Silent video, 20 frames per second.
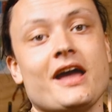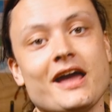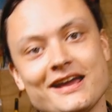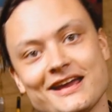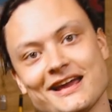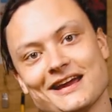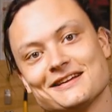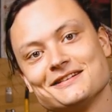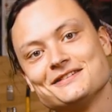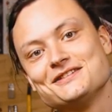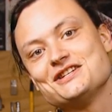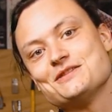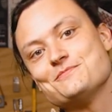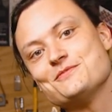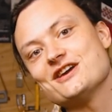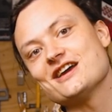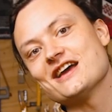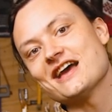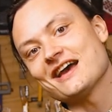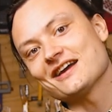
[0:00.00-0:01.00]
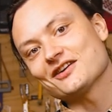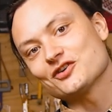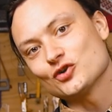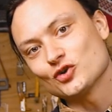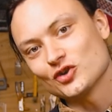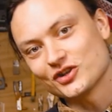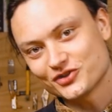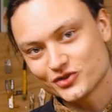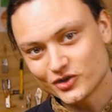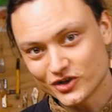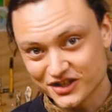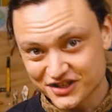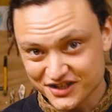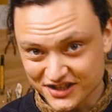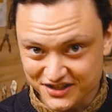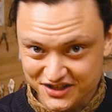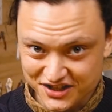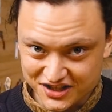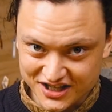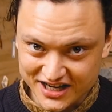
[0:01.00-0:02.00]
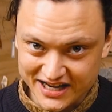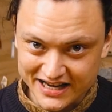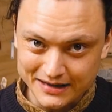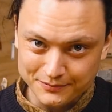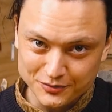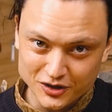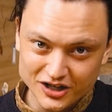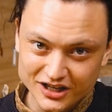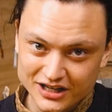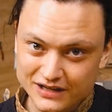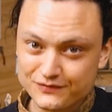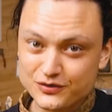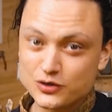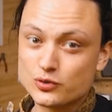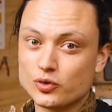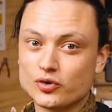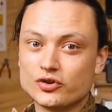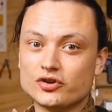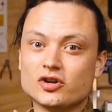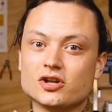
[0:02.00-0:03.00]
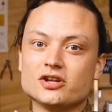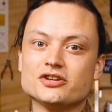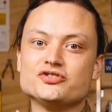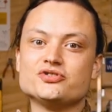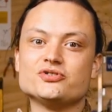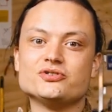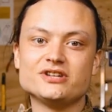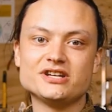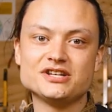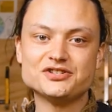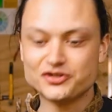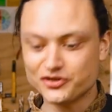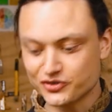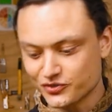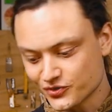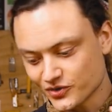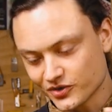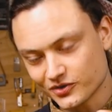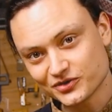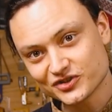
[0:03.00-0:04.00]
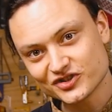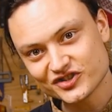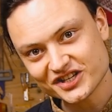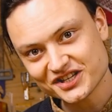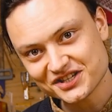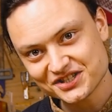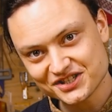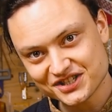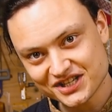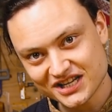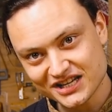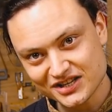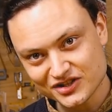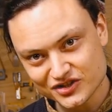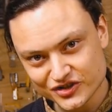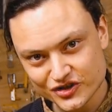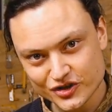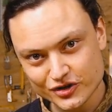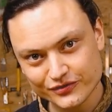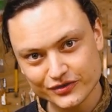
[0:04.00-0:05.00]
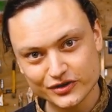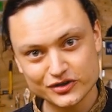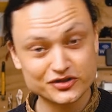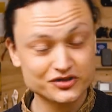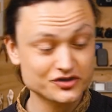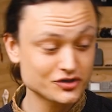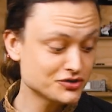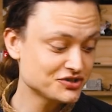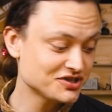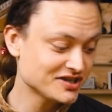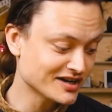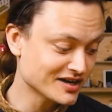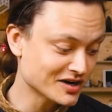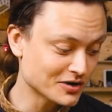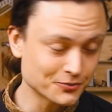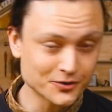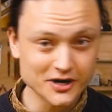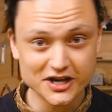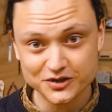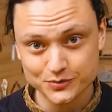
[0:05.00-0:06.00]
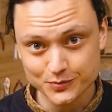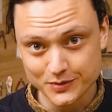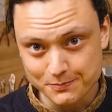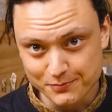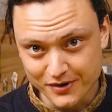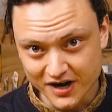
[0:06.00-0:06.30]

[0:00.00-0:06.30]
Hey gang, Tim here at Core Electronics, and today I'm going to give you all the knowledge you need to control 16 servos using a Raspberry